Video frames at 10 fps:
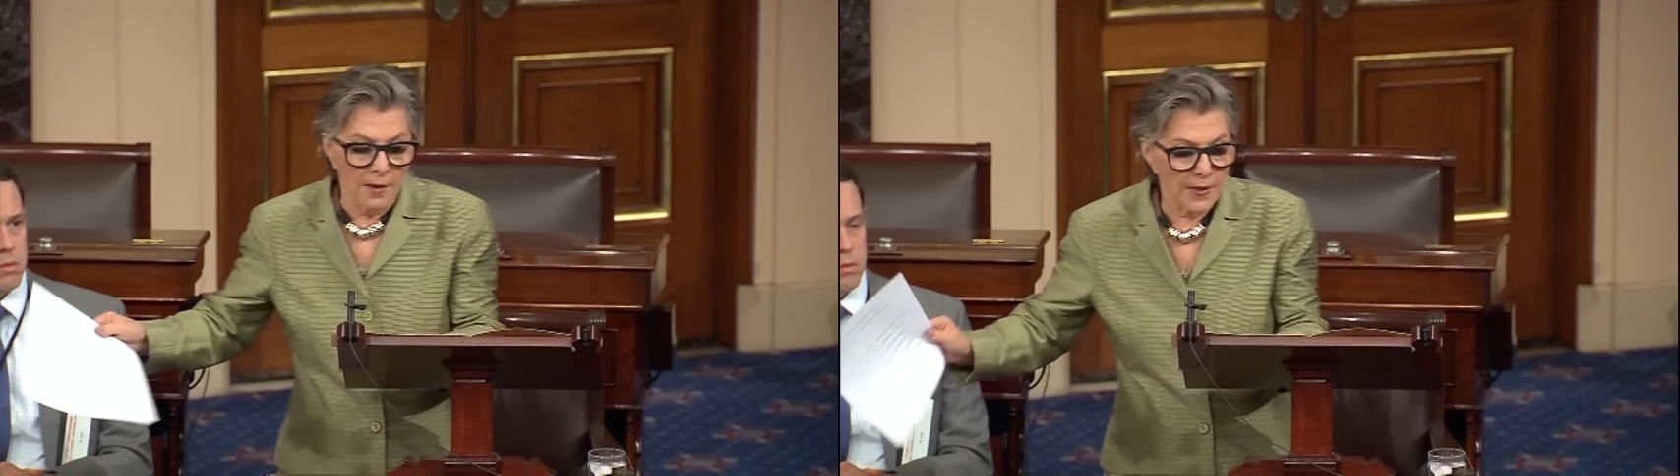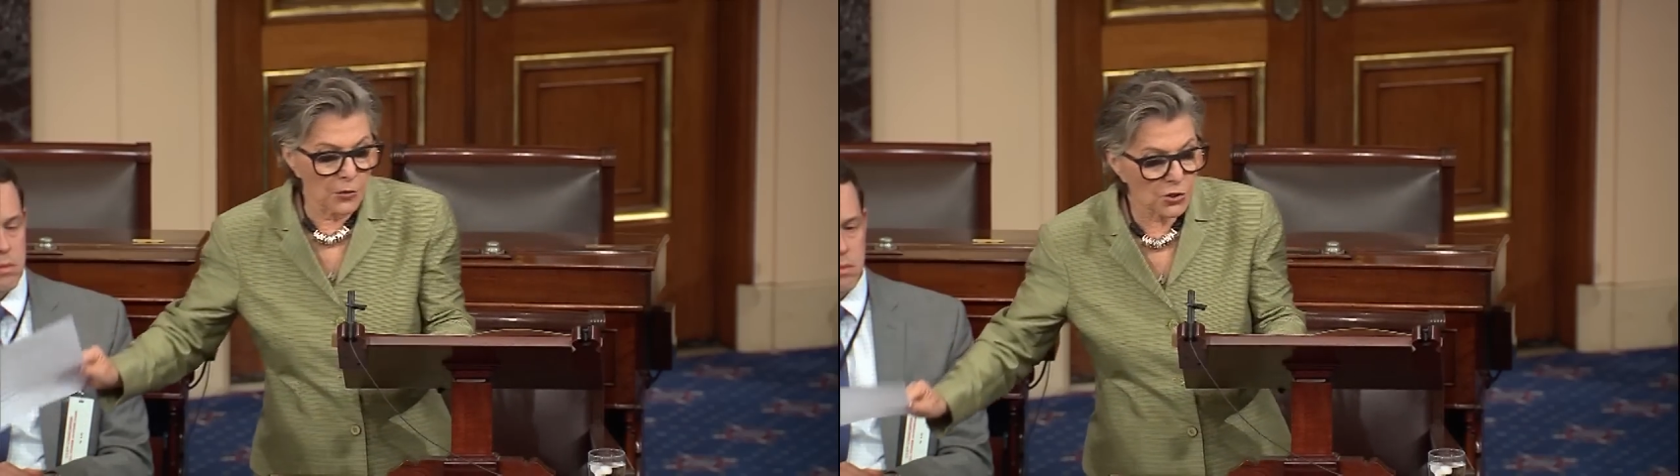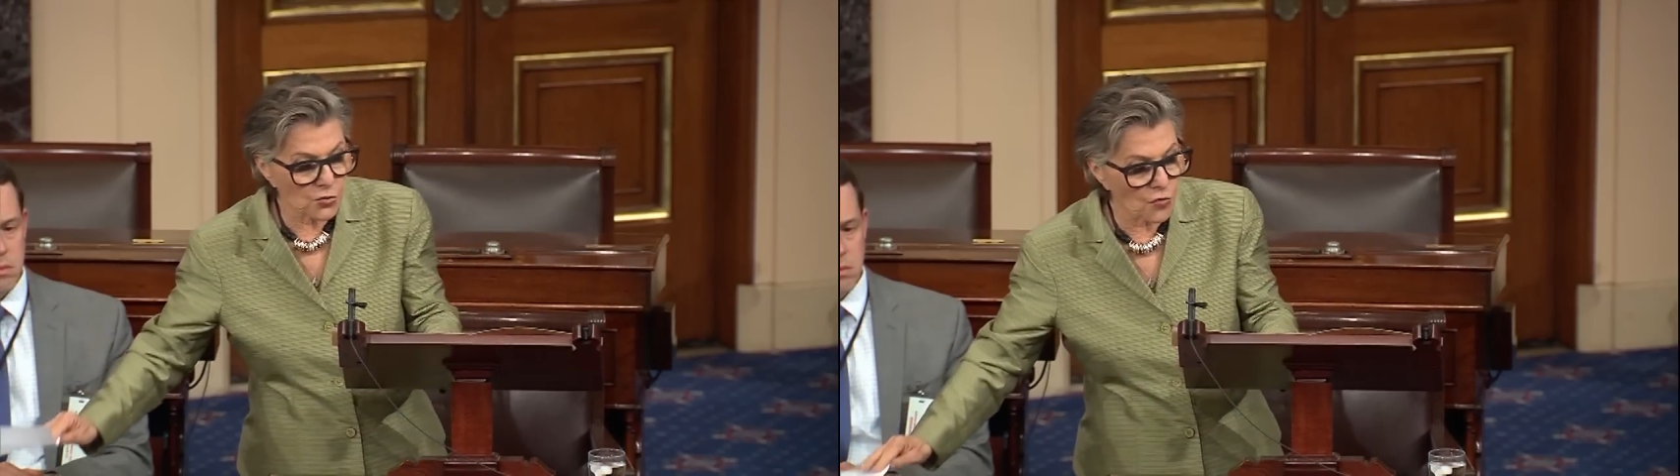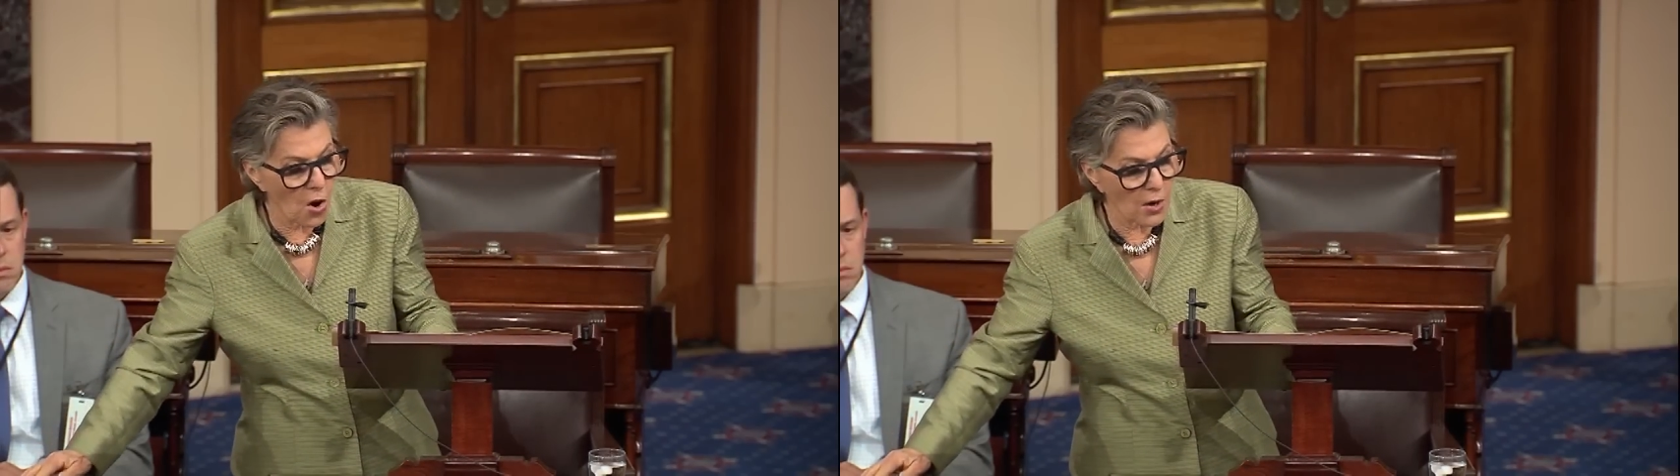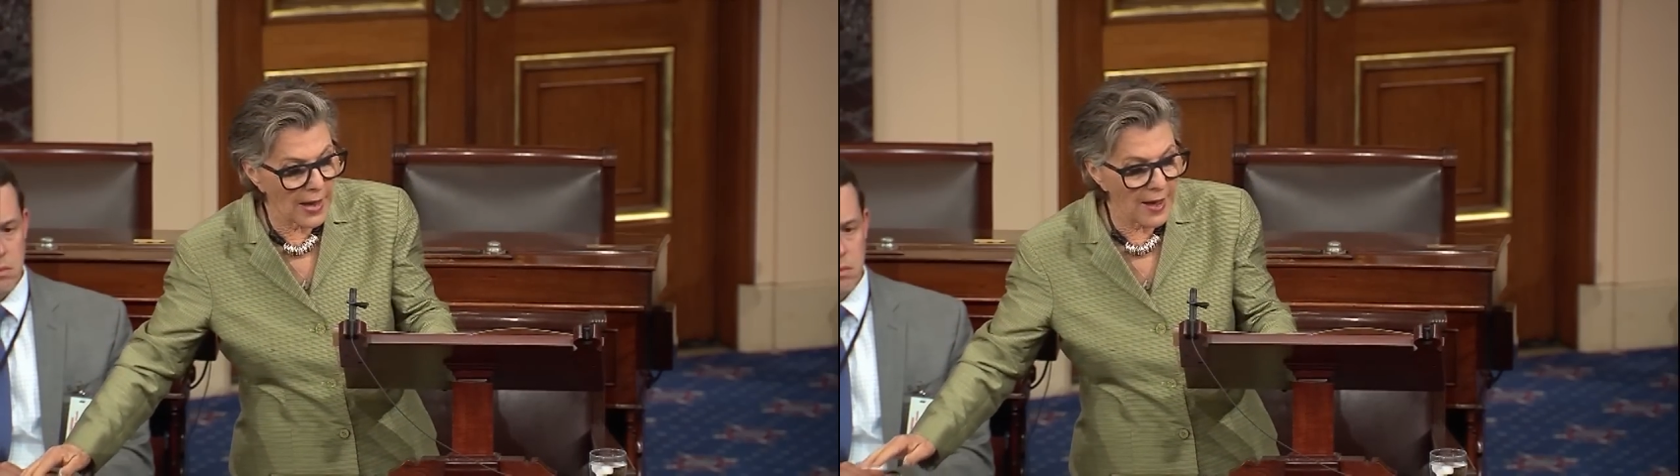there is
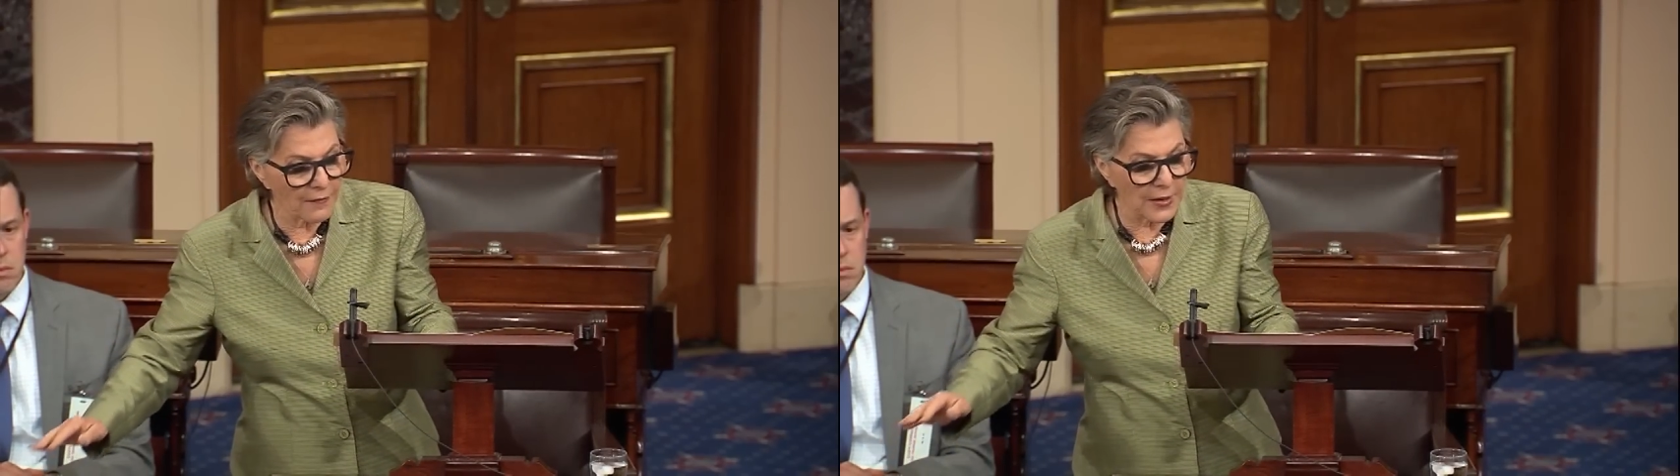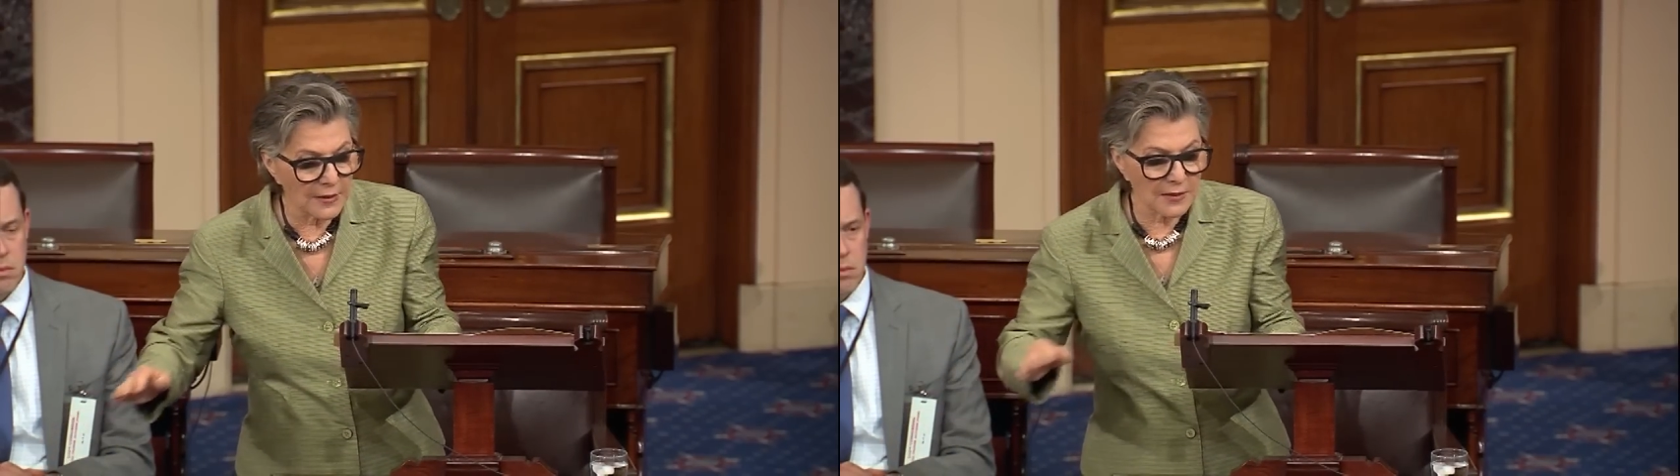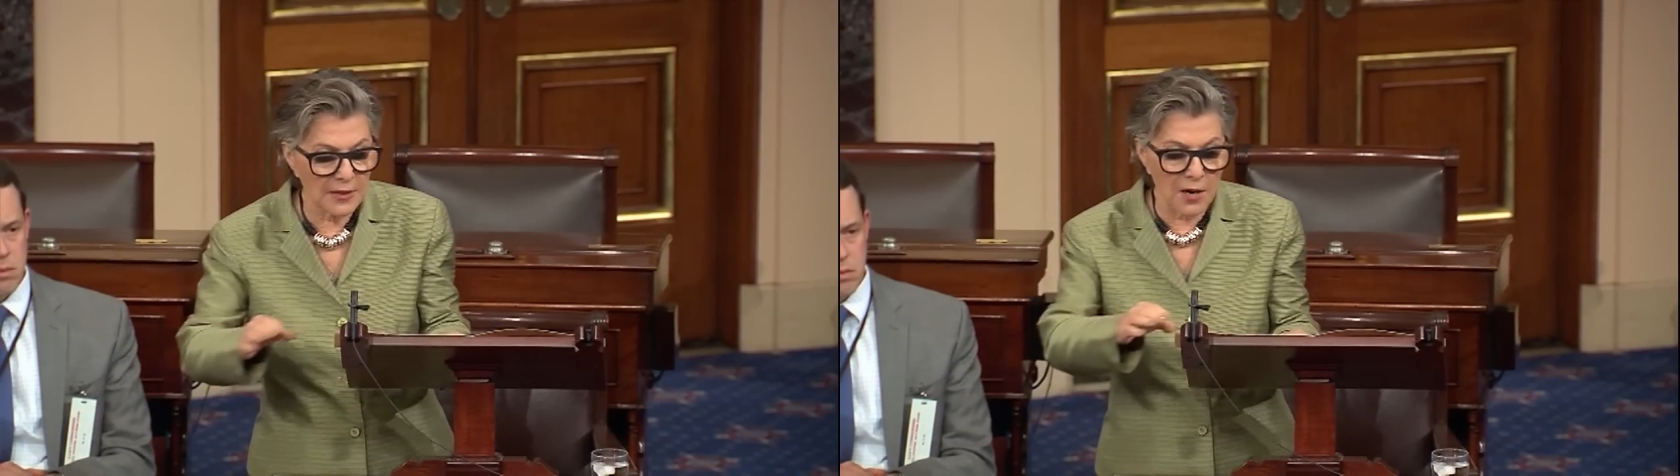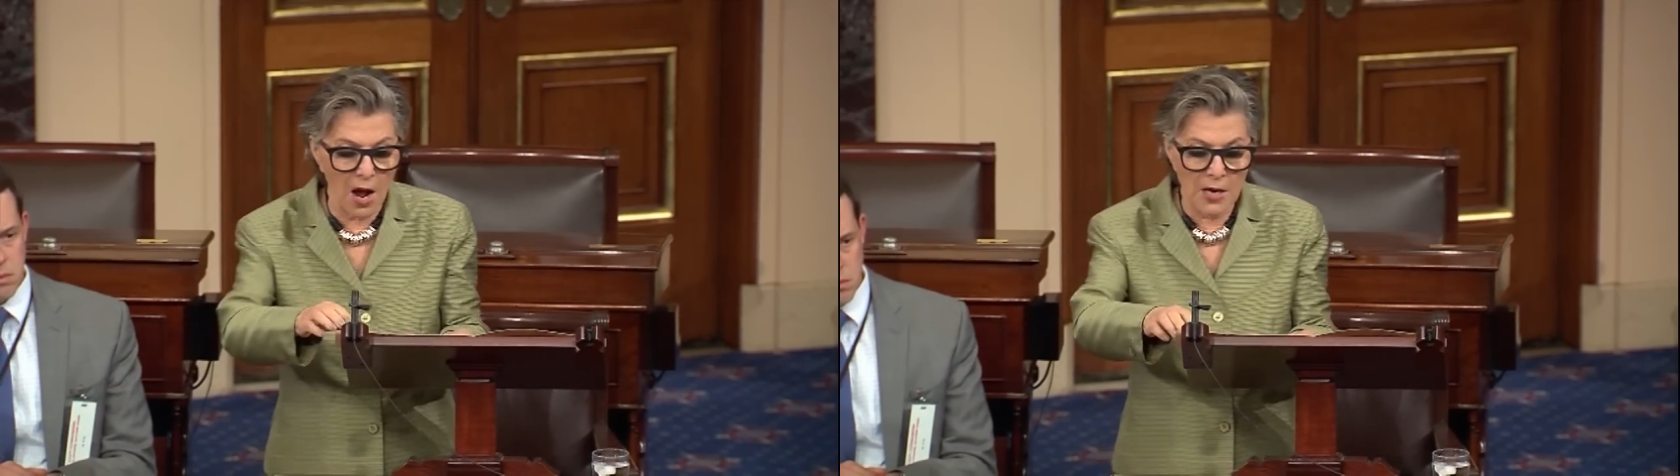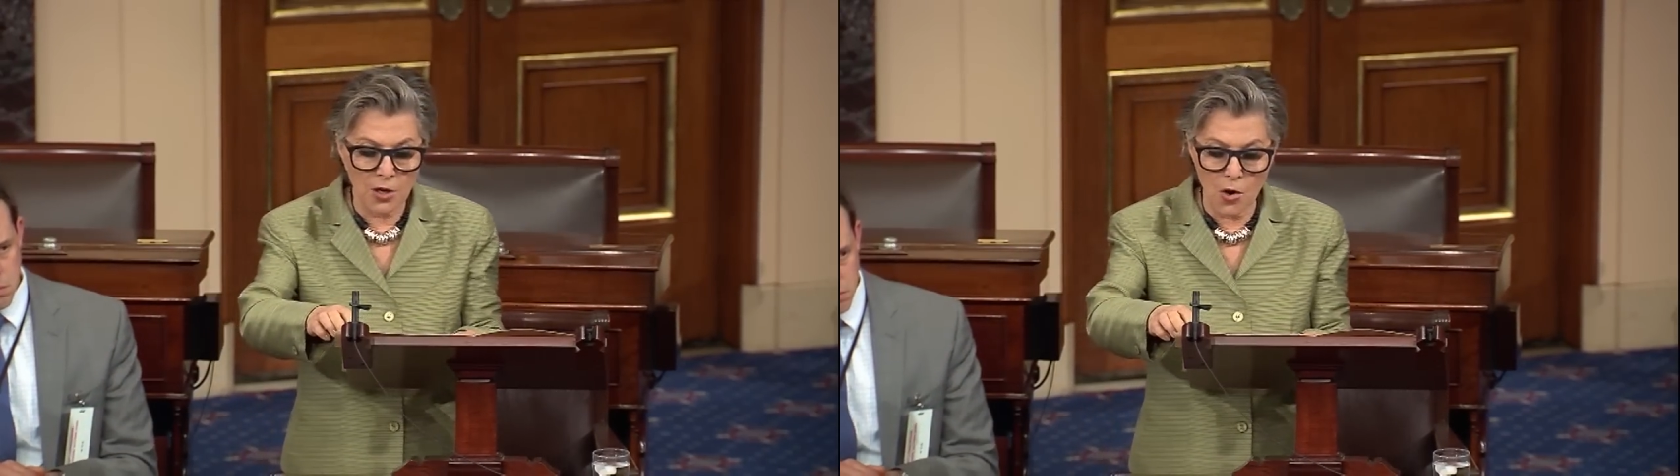strong evidence that
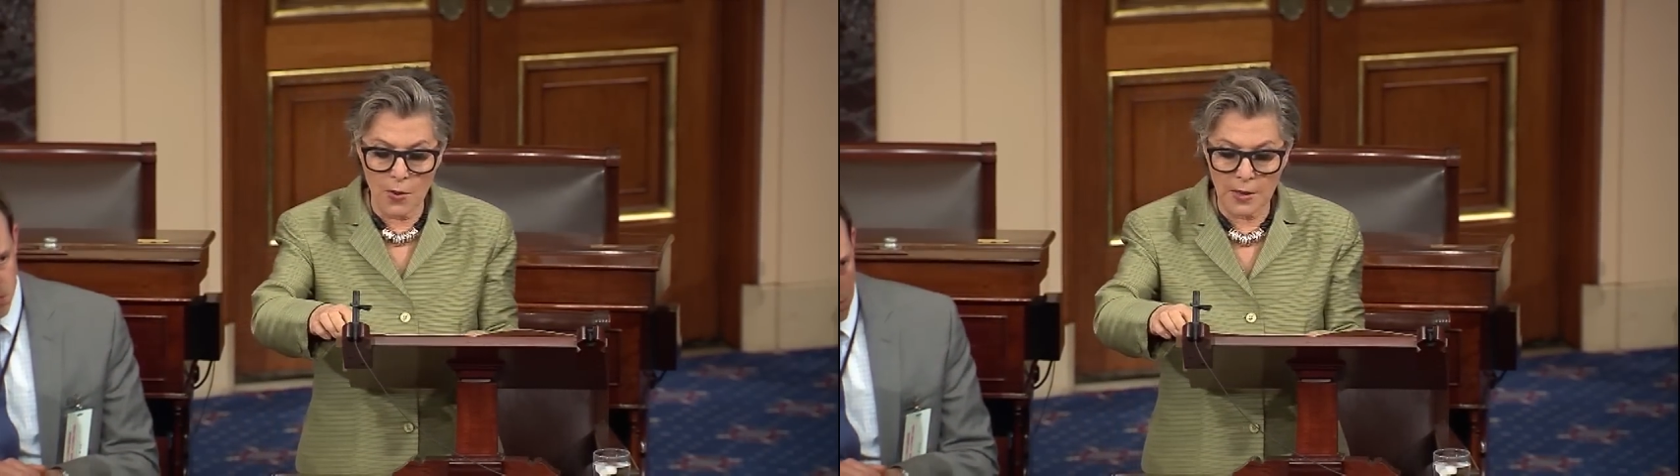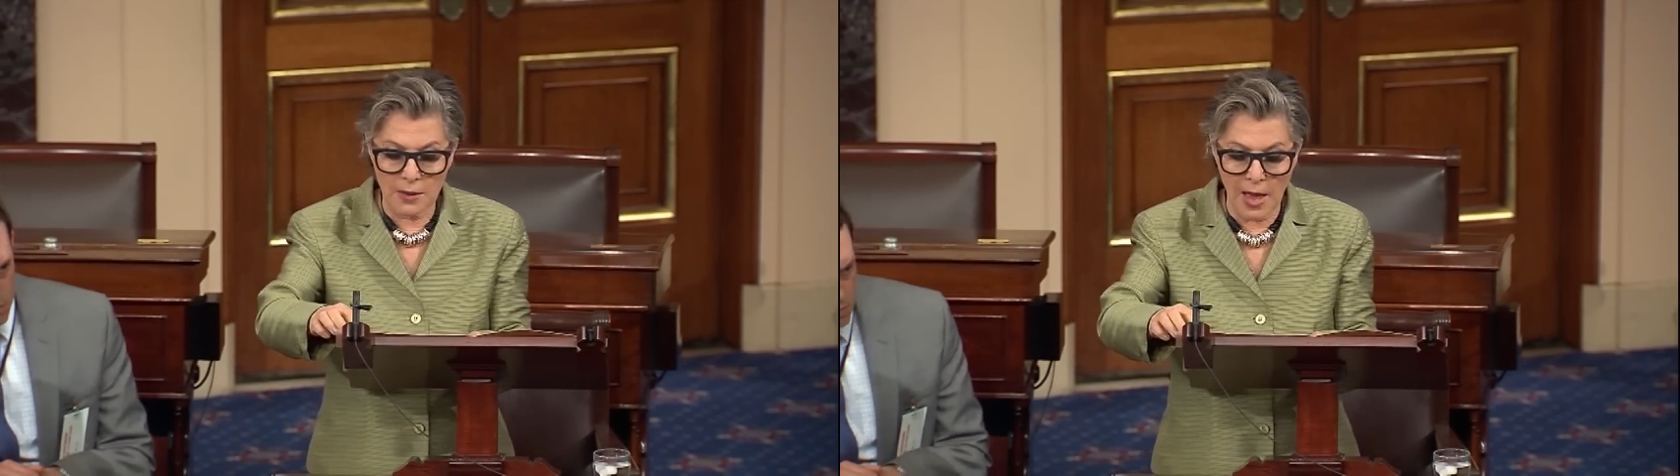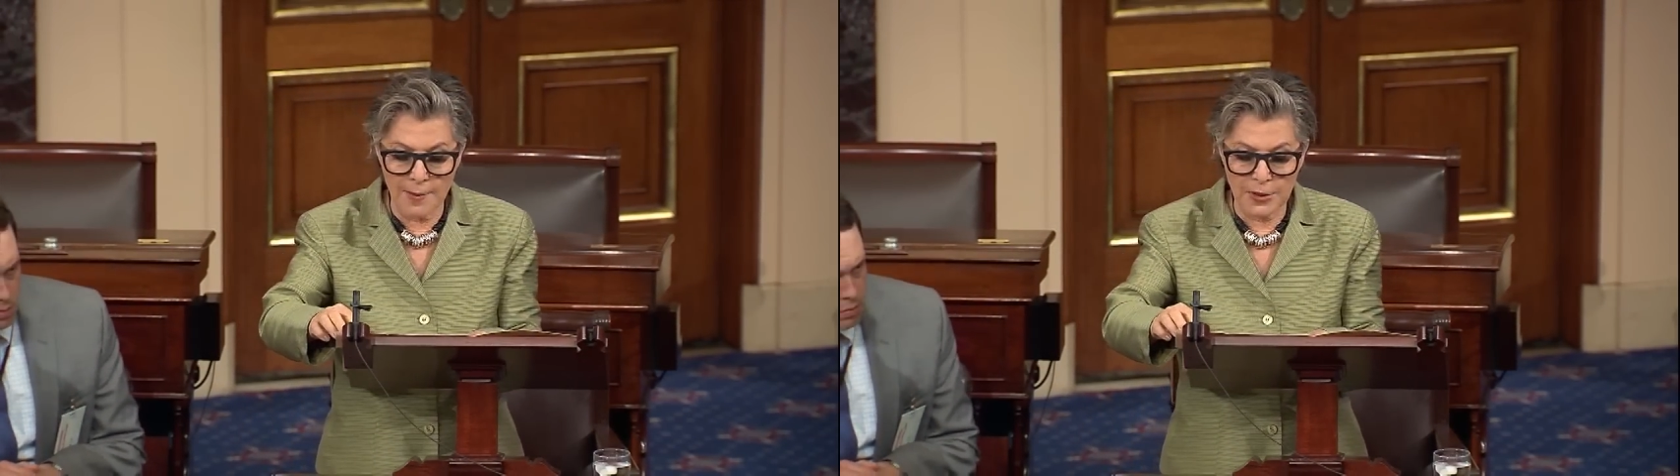ongoing climate